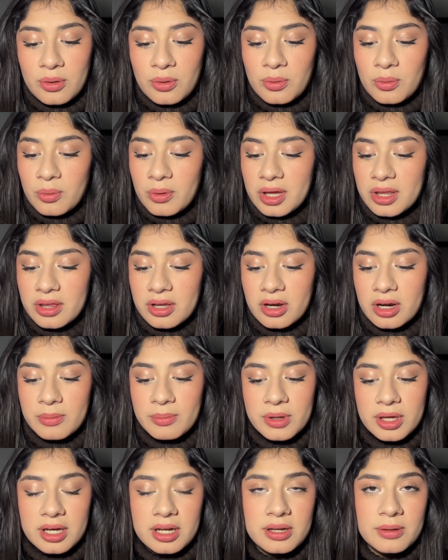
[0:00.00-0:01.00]
Whether I'm
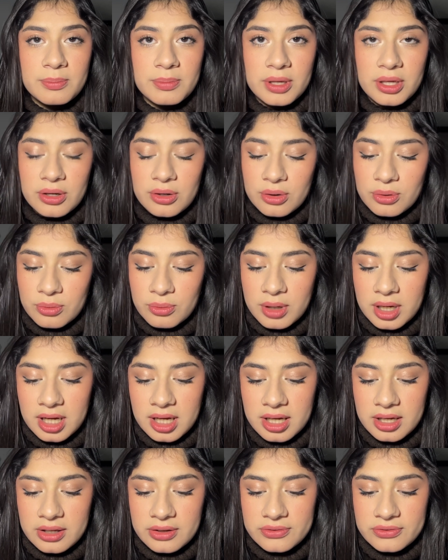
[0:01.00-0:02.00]
gonna be your
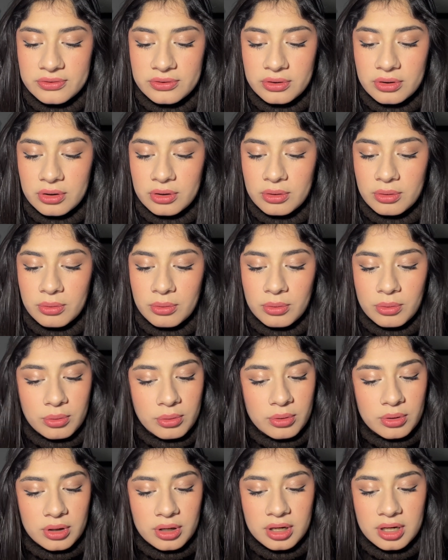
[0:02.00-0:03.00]
wife
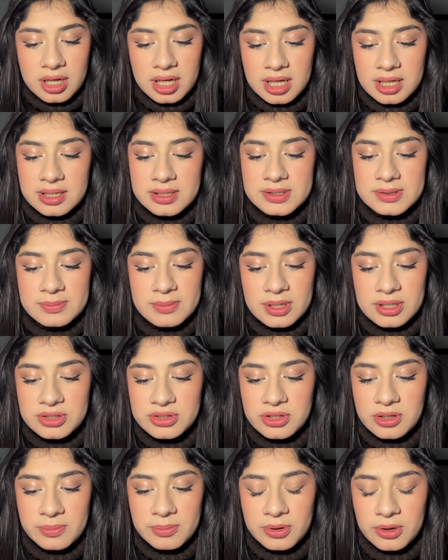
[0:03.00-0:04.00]
or gonna
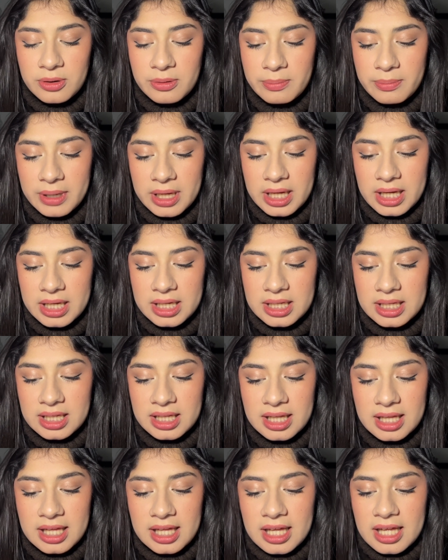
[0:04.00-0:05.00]
smash up your bike,
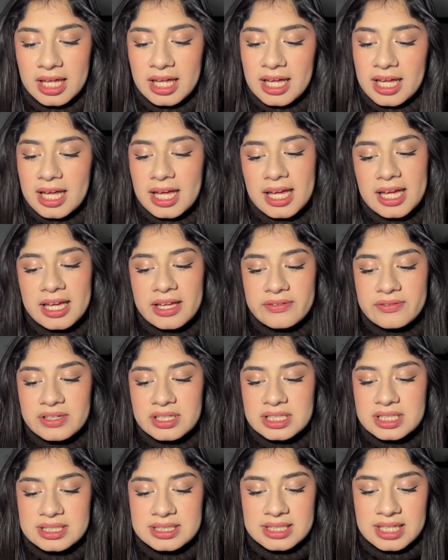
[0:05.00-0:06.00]
I haven't
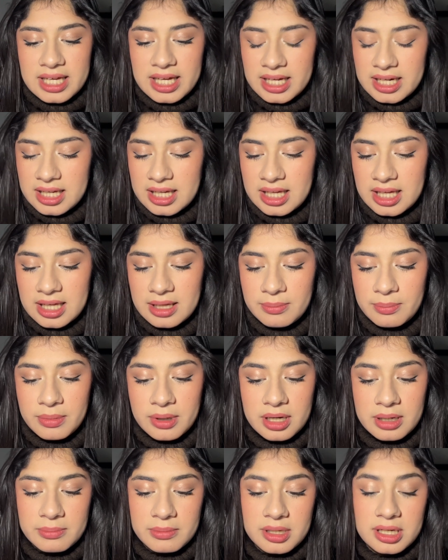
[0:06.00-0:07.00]
decided yet, but
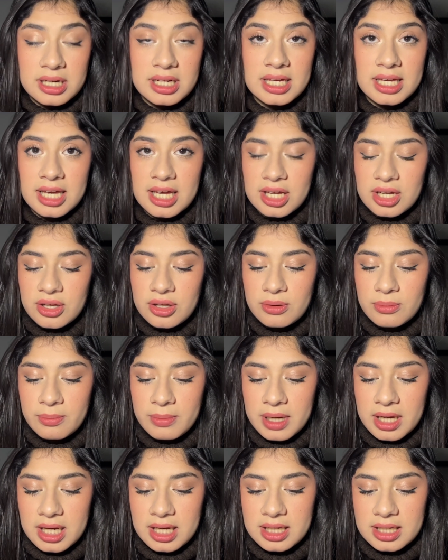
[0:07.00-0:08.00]
I'm gonna get you
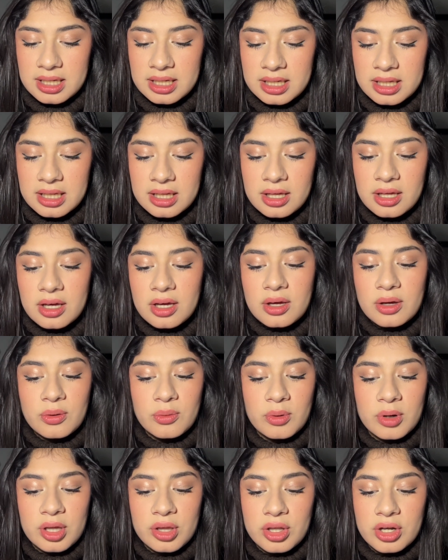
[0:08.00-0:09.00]
back.
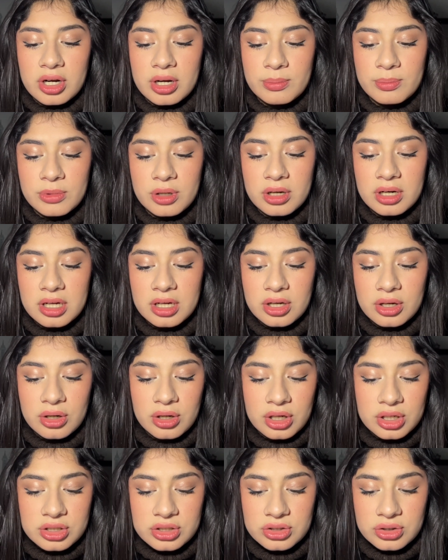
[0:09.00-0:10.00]
Whether I'm gonna
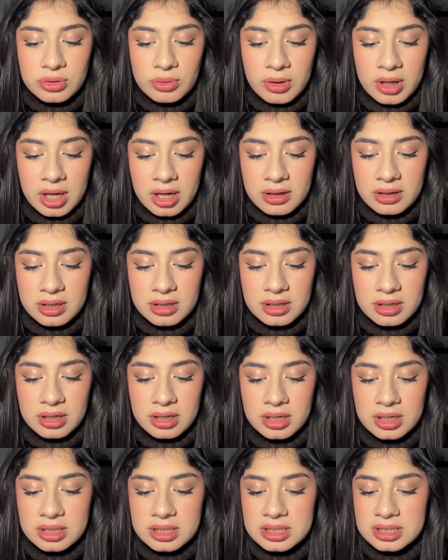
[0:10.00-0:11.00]
curse you out
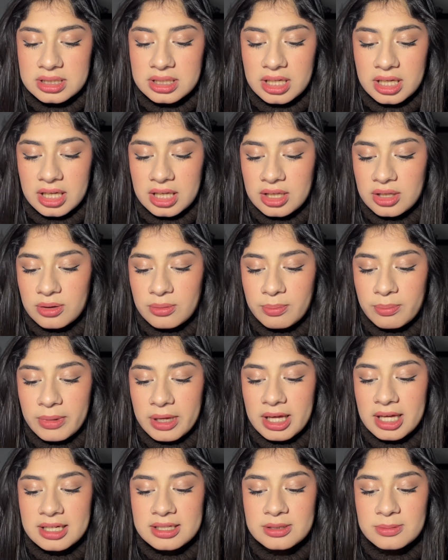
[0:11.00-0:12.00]
or take you
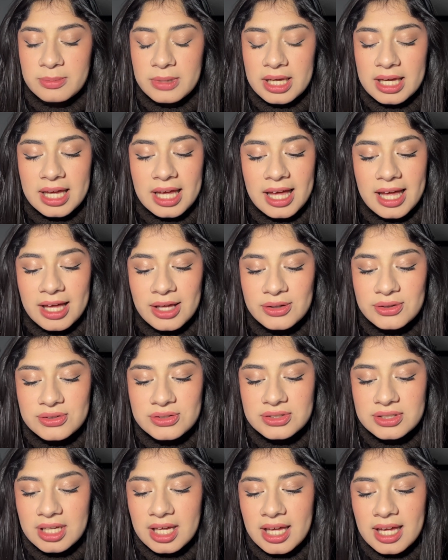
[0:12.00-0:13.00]
back to my house,